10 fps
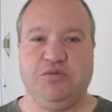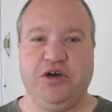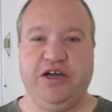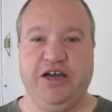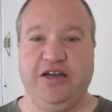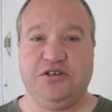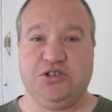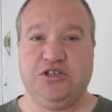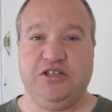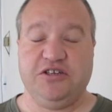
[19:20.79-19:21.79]
the way I
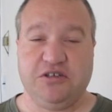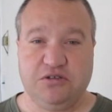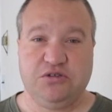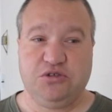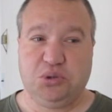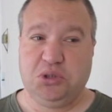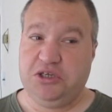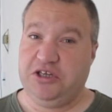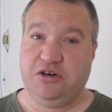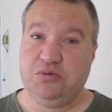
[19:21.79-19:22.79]
understand that,
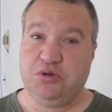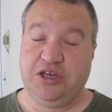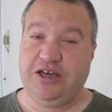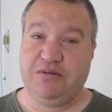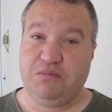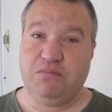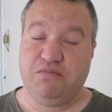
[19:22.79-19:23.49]
you can't,